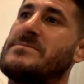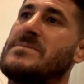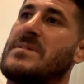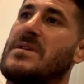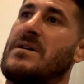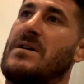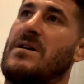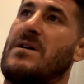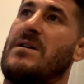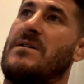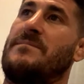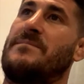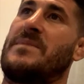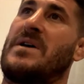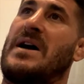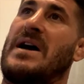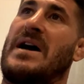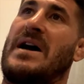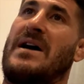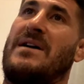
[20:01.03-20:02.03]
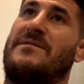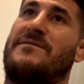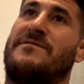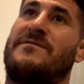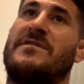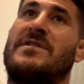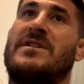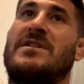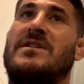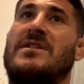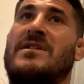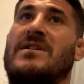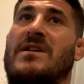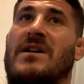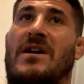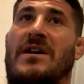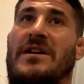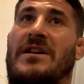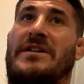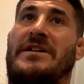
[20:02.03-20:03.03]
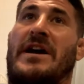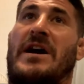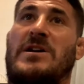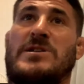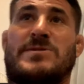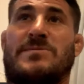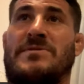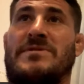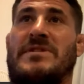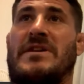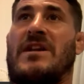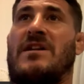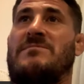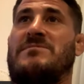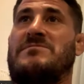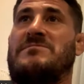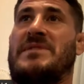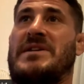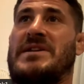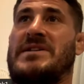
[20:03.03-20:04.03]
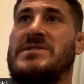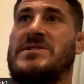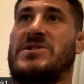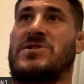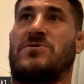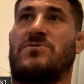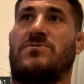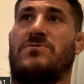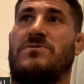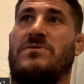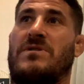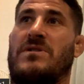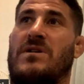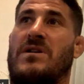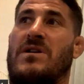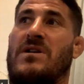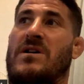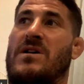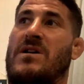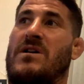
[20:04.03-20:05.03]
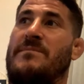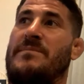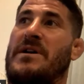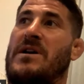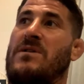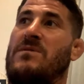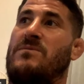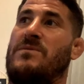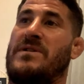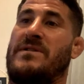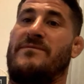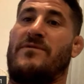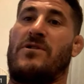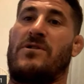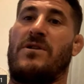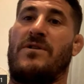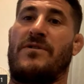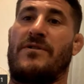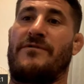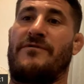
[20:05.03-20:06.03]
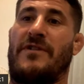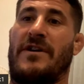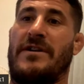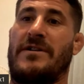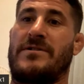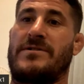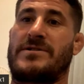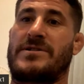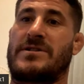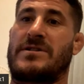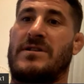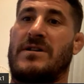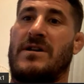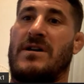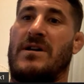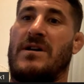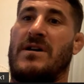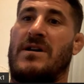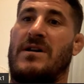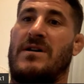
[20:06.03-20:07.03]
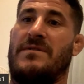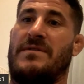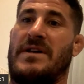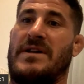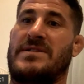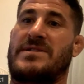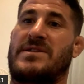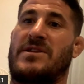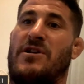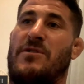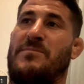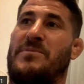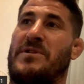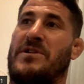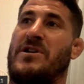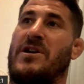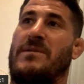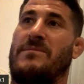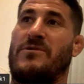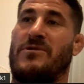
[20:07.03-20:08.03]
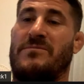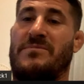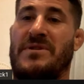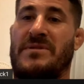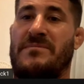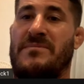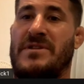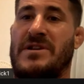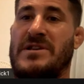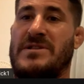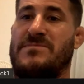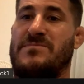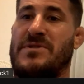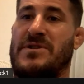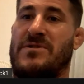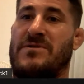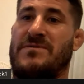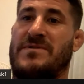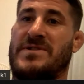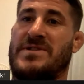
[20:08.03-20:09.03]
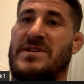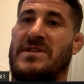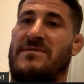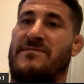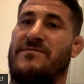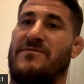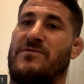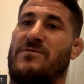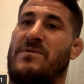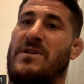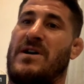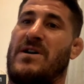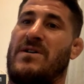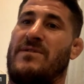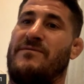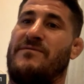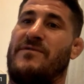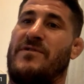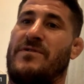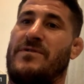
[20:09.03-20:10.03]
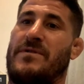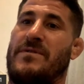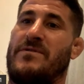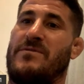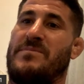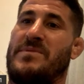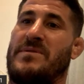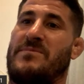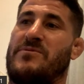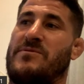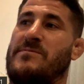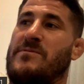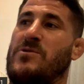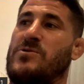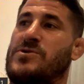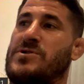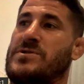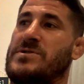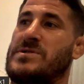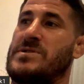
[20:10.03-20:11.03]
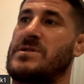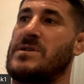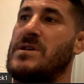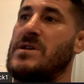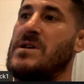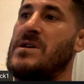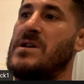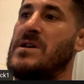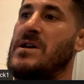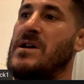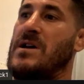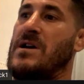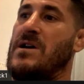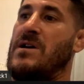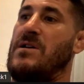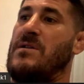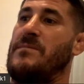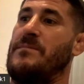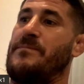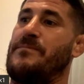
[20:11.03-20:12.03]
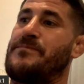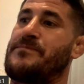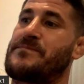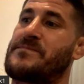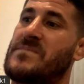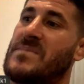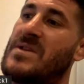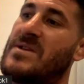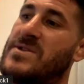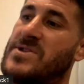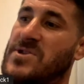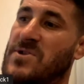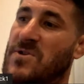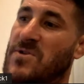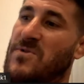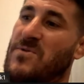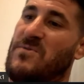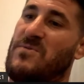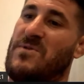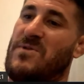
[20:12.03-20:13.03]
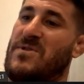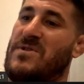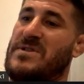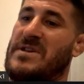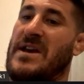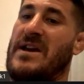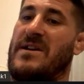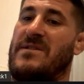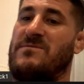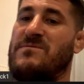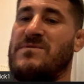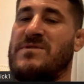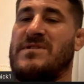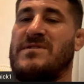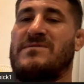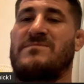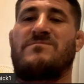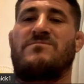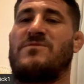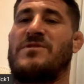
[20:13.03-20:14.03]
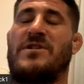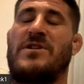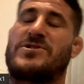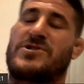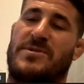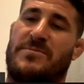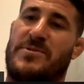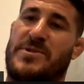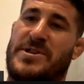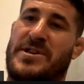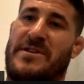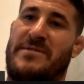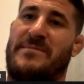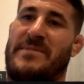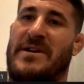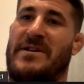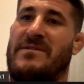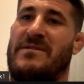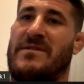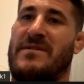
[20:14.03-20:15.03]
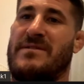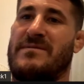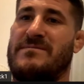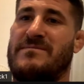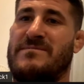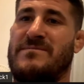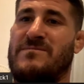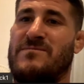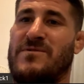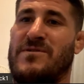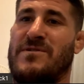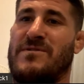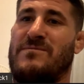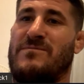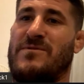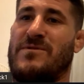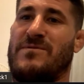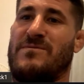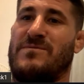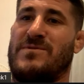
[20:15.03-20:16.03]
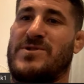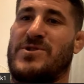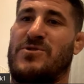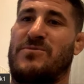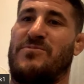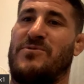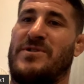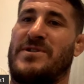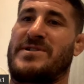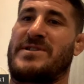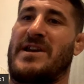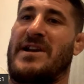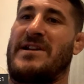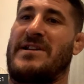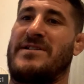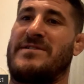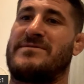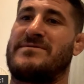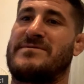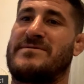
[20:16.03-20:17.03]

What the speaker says: I have an announcement that I'll be making soon about one of our other fighters that's up and comer, but he's been on the scene for a while and fought in other big promotions. So we're 100%, man. We're super excited.